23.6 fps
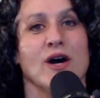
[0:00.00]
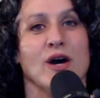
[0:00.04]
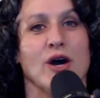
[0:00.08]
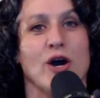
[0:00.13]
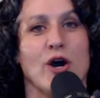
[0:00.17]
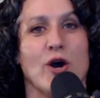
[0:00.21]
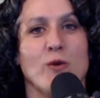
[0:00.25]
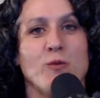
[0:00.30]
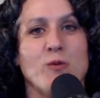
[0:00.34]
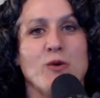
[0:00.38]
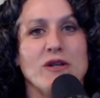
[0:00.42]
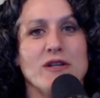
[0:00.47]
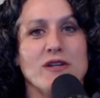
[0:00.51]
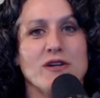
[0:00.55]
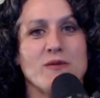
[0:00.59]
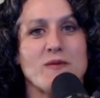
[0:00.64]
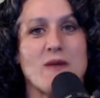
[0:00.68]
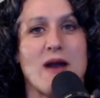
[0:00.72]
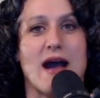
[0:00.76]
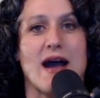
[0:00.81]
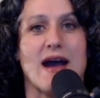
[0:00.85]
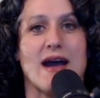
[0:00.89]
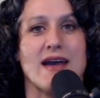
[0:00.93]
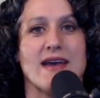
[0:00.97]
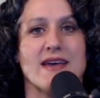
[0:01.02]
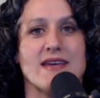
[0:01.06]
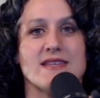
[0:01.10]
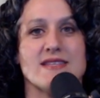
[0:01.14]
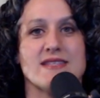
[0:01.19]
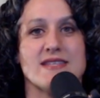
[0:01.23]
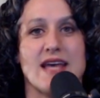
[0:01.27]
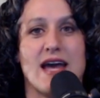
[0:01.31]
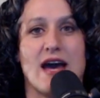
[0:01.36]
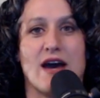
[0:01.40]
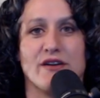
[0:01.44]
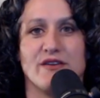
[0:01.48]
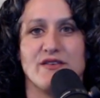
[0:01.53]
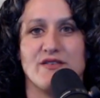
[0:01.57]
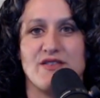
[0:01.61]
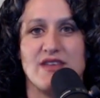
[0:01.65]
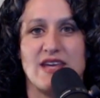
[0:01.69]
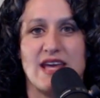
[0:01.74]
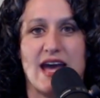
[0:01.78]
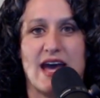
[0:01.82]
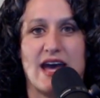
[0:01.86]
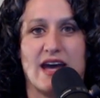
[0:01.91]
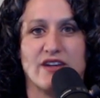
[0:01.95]
Hope will arise out
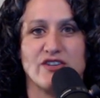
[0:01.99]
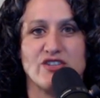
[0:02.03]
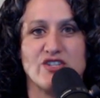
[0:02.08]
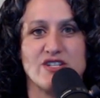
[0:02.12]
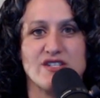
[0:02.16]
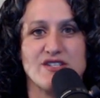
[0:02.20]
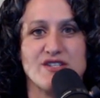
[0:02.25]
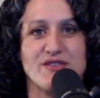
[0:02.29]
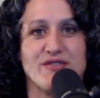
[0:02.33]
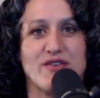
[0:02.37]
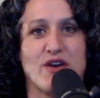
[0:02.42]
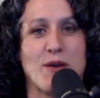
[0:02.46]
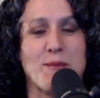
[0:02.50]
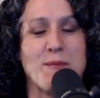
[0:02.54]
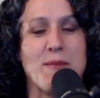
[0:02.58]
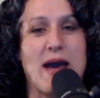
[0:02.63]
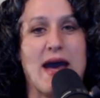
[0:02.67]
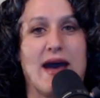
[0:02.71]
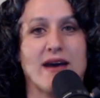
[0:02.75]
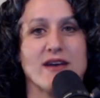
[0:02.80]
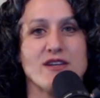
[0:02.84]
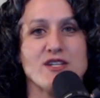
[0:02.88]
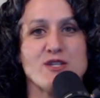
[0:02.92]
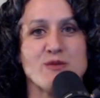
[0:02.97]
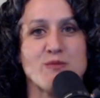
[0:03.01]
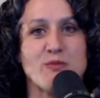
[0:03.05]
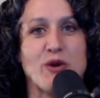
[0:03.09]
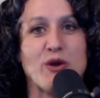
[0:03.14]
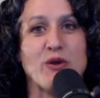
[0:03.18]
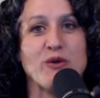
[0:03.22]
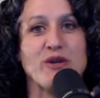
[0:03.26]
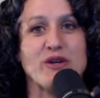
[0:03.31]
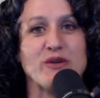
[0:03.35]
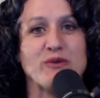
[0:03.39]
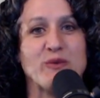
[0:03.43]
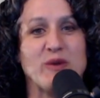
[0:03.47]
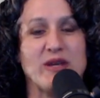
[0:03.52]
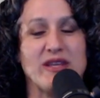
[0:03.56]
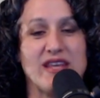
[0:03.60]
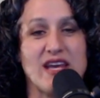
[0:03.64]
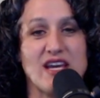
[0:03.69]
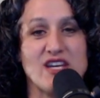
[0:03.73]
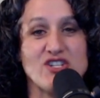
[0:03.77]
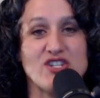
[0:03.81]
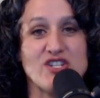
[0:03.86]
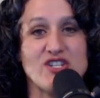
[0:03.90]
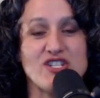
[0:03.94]
of the ashes of our past broken
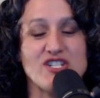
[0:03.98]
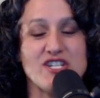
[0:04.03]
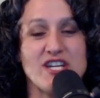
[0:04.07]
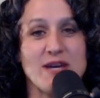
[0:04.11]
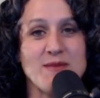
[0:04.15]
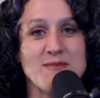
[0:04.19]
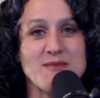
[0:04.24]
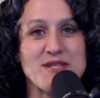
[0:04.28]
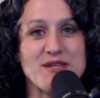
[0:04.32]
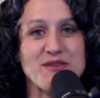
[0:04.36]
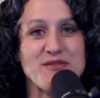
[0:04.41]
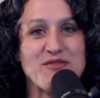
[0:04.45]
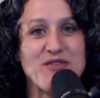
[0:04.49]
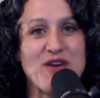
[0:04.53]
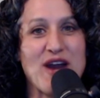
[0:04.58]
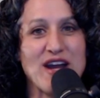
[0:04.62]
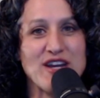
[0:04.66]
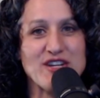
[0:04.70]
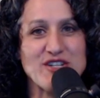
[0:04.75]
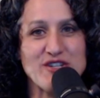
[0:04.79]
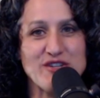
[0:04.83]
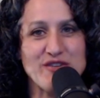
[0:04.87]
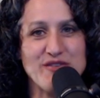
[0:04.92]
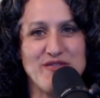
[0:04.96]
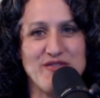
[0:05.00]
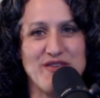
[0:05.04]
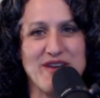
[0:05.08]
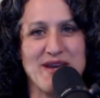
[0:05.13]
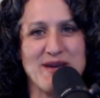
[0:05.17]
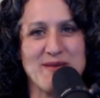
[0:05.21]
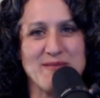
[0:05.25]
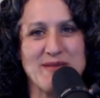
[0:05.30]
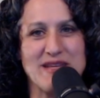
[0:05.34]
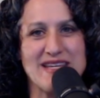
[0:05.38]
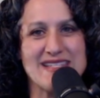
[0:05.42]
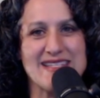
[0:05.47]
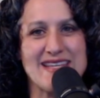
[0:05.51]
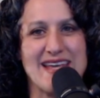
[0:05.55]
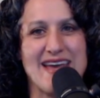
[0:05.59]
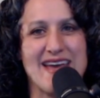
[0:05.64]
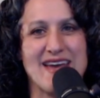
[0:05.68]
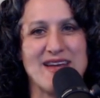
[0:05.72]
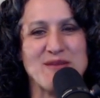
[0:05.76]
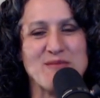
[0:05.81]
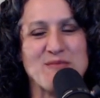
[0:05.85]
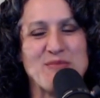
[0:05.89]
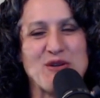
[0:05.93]
relationships, fractured families,
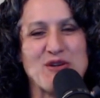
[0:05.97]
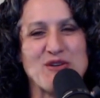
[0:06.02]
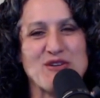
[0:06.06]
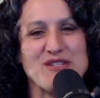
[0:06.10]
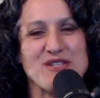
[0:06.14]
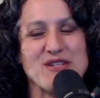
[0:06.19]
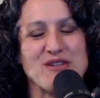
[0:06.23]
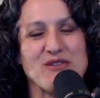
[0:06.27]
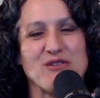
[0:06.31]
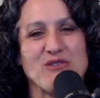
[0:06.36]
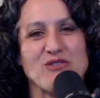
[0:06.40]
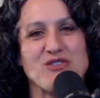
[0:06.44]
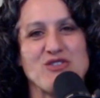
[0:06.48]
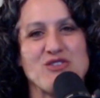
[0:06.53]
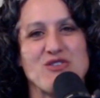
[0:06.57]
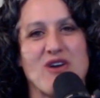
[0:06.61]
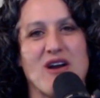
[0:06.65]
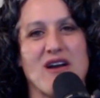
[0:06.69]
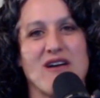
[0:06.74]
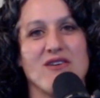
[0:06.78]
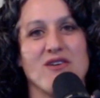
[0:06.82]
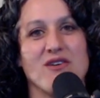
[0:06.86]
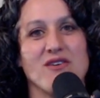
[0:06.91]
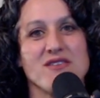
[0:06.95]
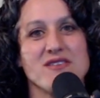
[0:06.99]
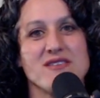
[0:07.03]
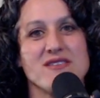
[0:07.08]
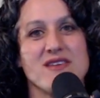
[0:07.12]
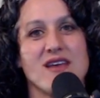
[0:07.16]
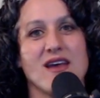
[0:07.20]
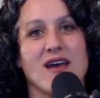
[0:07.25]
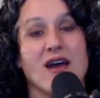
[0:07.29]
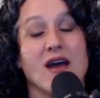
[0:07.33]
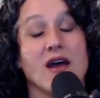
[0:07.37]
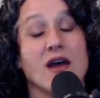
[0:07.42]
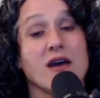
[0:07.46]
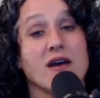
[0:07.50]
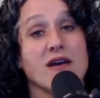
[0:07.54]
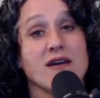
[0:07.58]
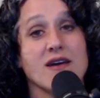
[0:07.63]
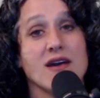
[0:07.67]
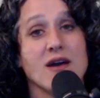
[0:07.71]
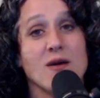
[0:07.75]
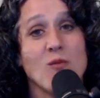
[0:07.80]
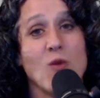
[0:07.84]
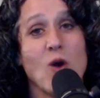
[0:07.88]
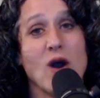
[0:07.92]
and personal struggles.
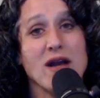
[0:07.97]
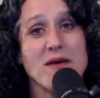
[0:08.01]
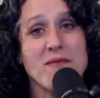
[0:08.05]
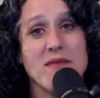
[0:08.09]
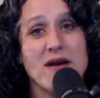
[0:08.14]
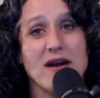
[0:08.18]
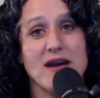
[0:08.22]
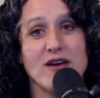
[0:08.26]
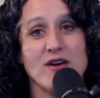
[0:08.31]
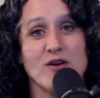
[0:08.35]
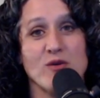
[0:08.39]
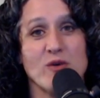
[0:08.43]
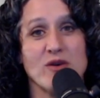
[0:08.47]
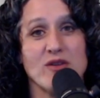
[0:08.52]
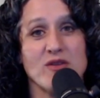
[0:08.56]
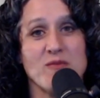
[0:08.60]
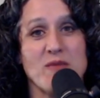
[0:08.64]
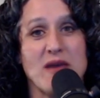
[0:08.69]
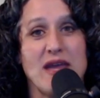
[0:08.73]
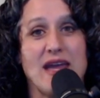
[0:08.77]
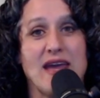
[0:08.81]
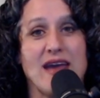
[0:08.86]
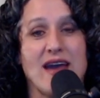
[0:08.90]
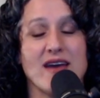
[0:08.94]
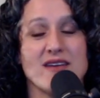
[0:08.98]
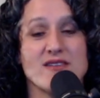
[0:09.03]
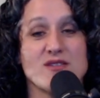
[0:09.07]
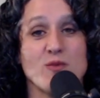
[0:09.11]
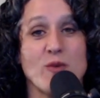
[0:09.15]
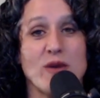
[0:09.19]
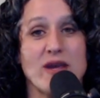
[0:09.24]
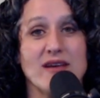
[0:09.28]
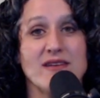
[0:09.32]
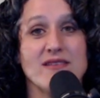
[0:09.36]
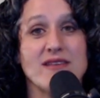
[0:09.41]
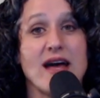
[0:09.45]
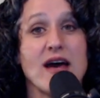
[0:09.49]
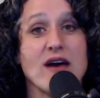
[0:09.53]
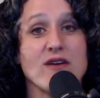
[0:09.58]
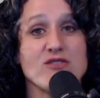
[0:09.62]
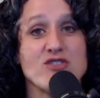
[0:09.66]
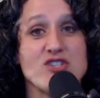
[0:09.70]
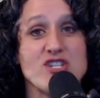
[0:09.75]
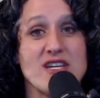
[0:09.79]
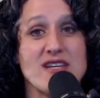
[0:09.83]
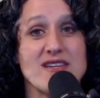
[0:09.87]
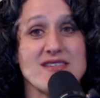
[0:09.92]
Come walk a mile with me as we
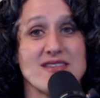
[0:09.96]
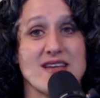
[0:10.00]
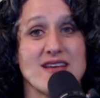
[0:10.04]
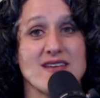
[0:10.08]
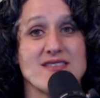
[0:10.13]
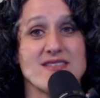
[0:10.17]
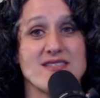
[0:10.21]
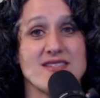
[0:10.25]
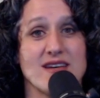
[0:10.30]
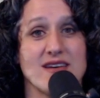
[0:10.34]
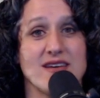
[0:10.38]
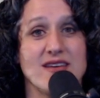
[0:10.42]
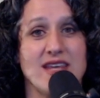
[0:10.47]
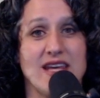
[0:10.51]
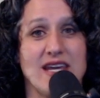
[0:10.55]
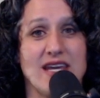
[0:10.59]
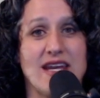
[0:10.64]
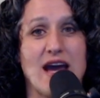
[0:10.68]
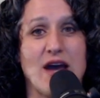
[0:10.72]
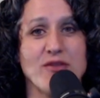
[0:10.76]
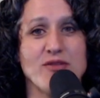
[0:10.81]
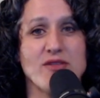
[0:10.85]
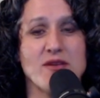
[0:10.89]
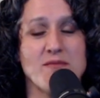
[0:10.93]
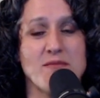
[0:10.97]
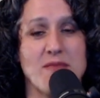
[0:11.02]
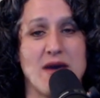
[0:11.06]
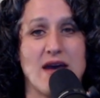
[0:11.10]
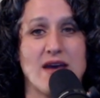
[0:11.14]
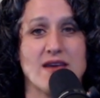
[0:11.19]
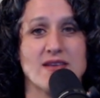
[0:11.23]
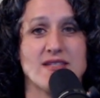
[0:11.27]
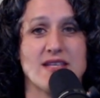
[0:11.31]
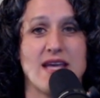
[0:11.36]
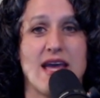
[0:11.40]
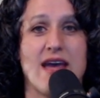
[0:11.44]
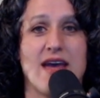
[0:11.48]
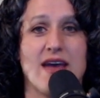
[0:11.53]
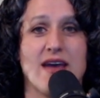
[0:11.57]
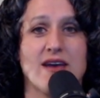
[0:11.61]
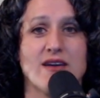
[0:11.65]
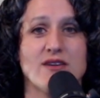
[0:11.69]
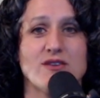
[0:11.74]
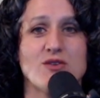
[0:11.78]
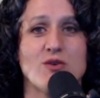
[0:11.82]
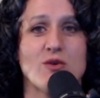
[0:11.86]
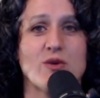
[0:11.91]
allow Jesus to clean out the mess
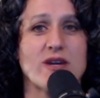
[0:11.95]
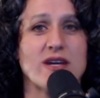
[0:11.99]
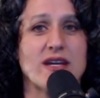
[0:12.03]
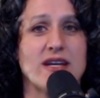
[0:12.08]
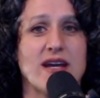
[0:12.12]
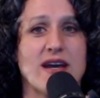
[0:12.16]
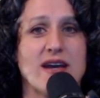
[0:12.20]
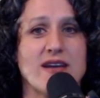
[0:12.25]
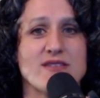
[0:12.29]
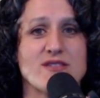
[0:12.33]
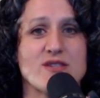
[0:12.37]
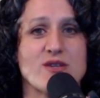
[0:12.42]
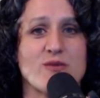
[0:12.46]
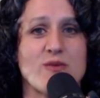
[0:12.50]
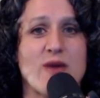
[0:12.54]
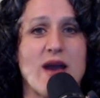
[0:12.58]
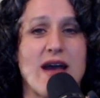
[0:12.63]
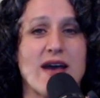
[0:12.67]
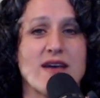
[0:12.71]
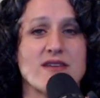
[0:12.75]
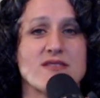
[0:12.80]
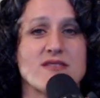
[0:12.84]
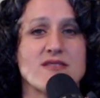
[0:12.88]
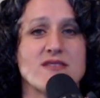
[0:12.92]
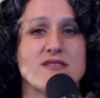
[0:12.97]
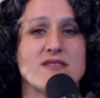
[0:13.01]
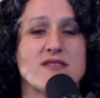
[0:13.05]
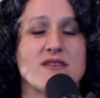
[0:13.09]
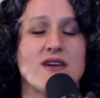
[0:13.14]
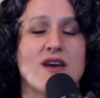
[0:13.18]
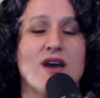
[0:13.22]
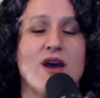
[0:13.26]
and organize the rest.